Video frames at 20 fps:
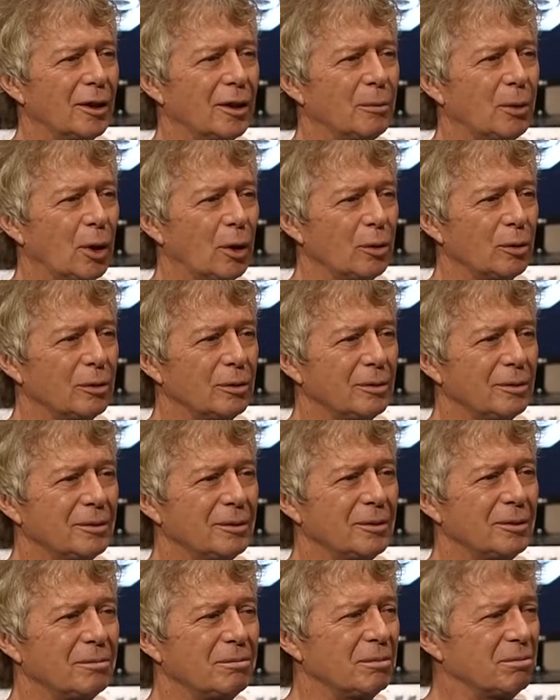about
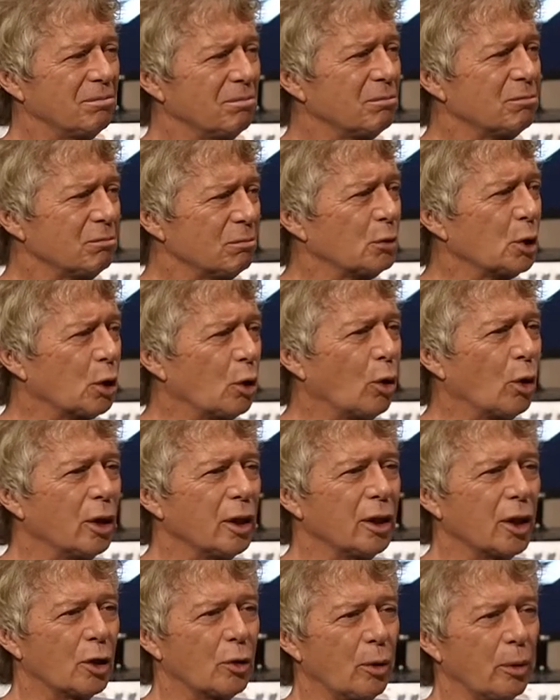
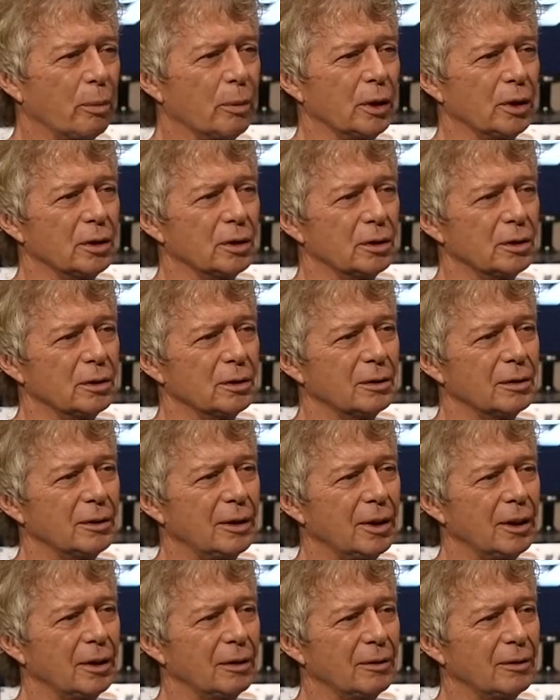recording equipment and, mm-hmm.